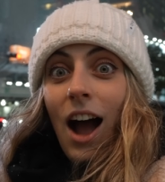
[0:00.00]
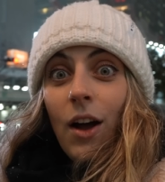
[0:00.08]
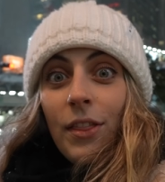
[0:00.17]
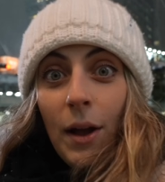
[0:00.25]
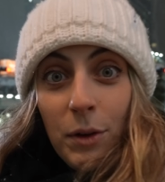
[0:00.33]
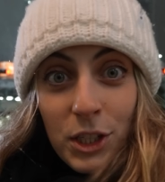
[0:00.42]

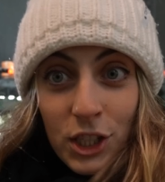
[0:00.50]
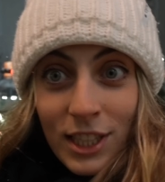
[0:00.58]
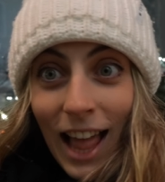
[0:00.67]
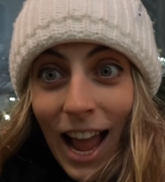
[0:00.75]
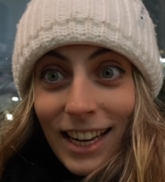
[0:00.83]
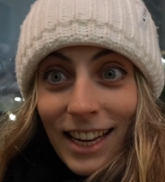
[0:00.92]
was just
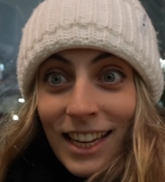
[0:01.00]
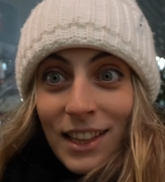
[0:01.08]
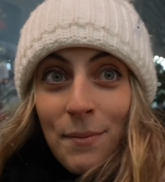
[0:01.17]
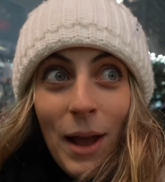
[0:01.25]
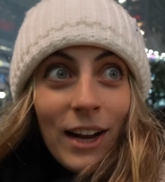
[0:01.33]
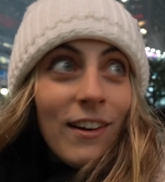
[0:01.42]
lightning in the
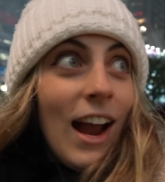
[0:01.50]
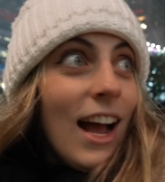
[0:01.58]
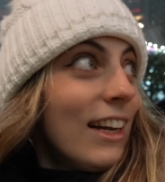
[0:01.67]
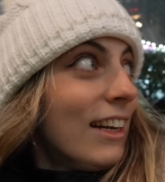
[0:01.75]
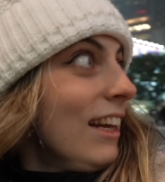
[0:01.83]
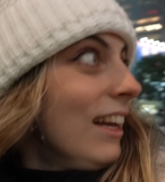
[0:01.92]

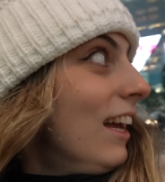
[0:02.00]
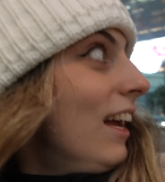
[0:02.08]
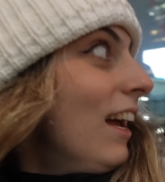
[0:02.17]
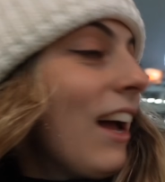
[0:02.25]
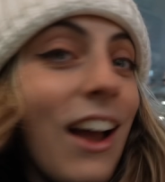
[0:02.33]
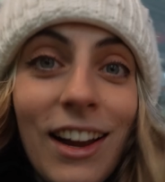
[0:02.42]
background.
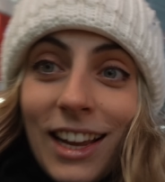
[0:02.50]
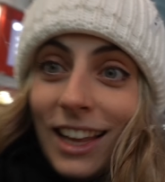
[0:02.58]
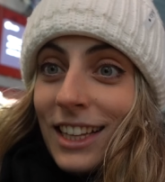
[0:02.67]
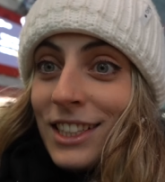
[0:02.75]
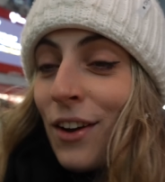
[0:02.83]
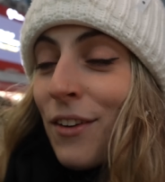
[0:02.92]
Okay,
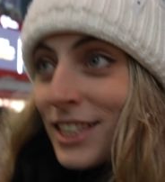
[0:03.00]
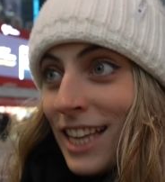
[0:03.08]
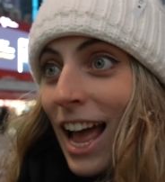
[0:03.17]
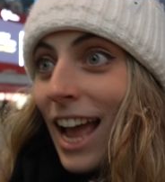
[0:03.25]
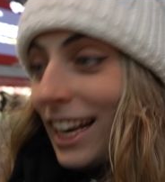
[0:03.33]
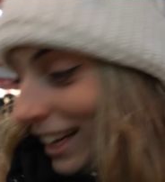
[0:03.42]
let's go inside.